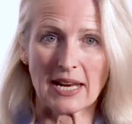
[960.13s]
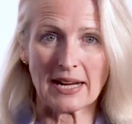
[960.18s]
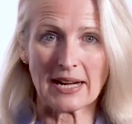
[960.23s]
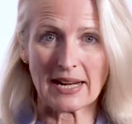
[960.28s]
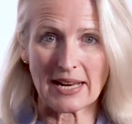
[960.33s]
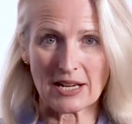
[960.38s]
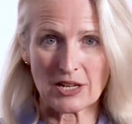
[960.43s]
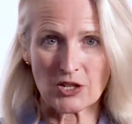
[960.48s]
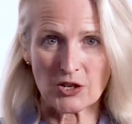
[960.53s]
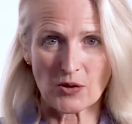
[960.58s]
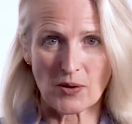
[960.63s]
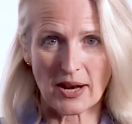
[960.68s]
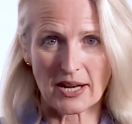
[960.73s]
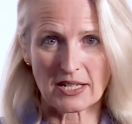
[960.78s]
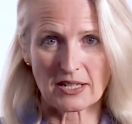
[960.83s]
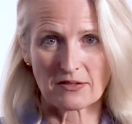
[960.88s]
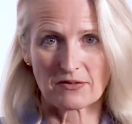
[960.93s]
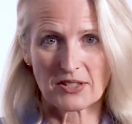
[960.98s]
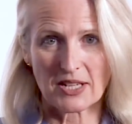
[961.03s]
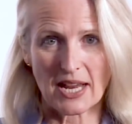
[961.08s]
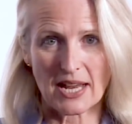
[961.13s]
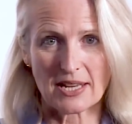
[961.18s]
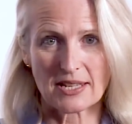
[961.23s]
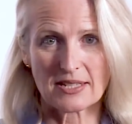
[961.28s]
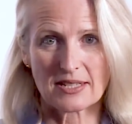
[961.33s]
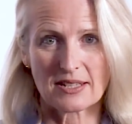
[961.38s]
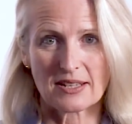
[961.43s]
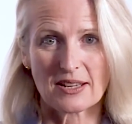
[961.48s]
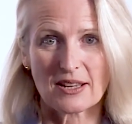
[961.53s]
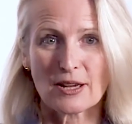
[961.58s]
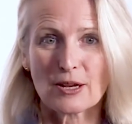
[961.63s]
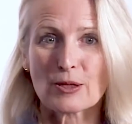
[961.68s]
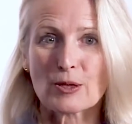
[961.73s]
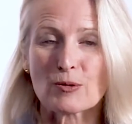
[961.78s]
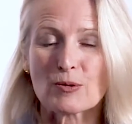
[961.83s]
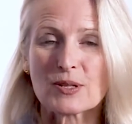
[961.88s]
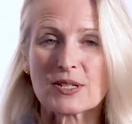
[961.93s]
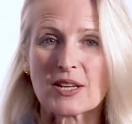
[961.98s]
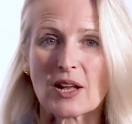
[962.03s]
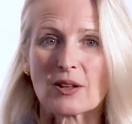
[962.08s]
in an interactive test, the
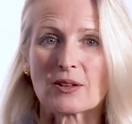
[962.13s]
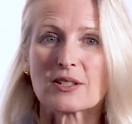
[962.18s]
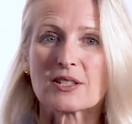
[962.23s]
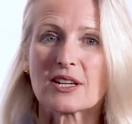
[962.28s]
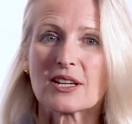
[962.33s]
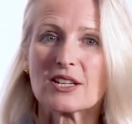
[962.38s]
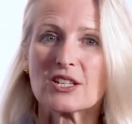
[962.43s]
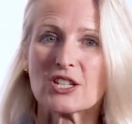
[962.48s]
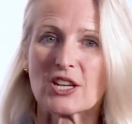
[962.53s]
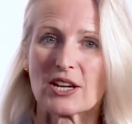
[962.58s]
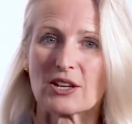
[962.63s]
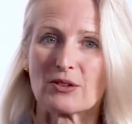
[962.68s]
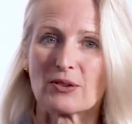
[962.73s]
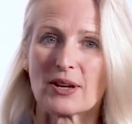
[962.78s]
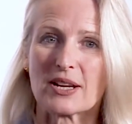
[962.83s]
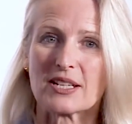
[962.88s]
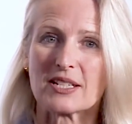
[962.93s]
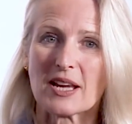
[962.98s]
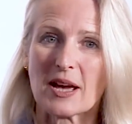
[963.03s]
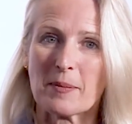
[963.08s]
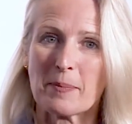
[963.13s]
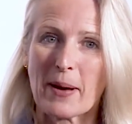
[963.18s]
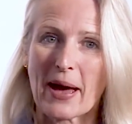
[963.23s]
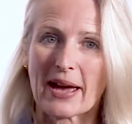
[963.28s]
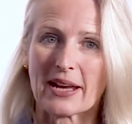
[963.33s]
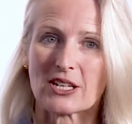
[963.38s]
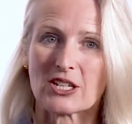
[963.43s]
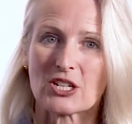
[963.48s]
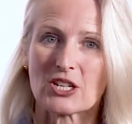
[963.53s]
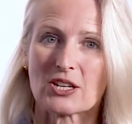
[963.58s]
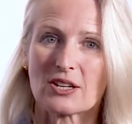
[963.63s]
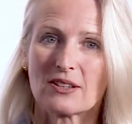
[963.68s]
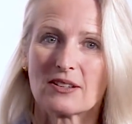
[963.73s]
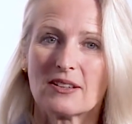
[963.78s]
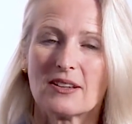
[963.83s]
result can generate a badge.